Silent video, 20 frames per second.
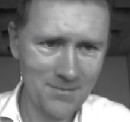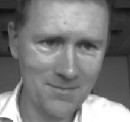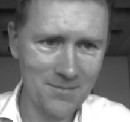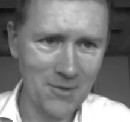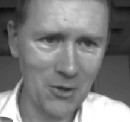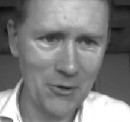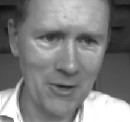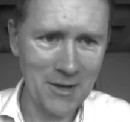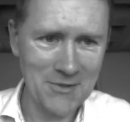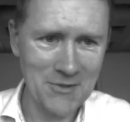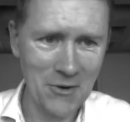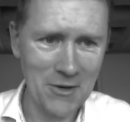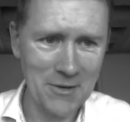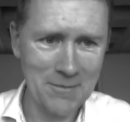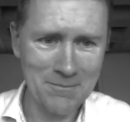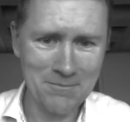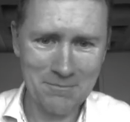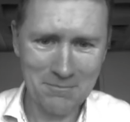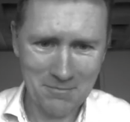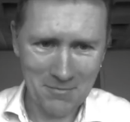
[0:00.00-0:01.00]
Okay, sorry,
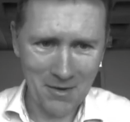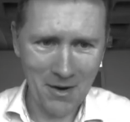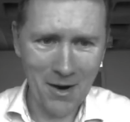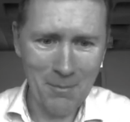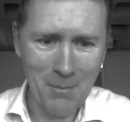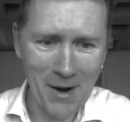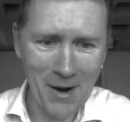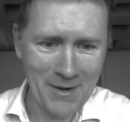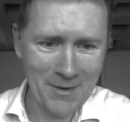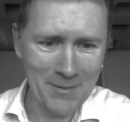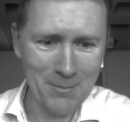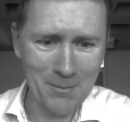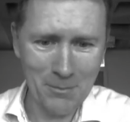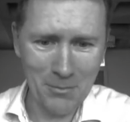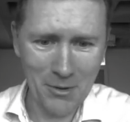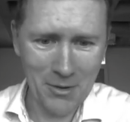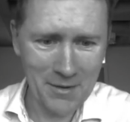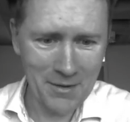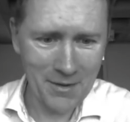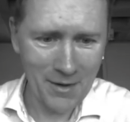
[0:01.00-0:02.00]
I'm back.
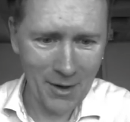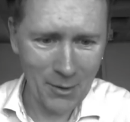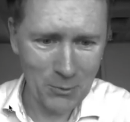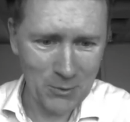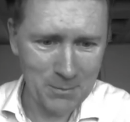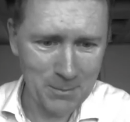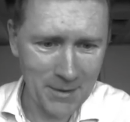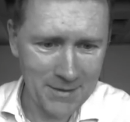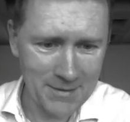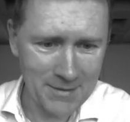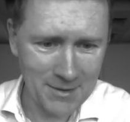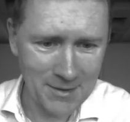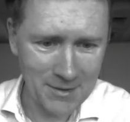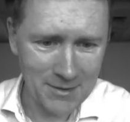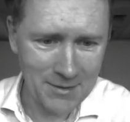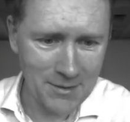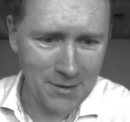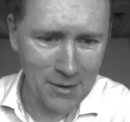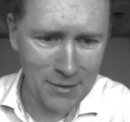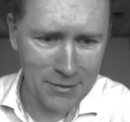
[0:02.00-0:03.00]
But I was basically
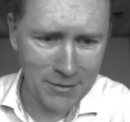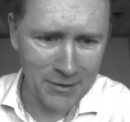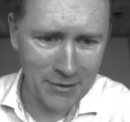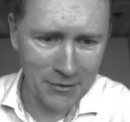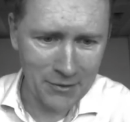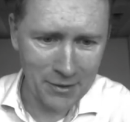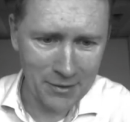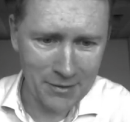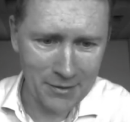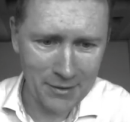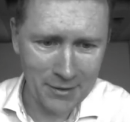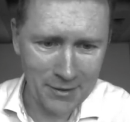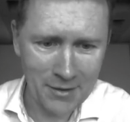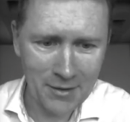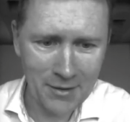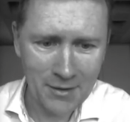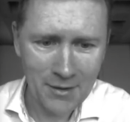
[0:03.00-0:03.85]
done here, I think.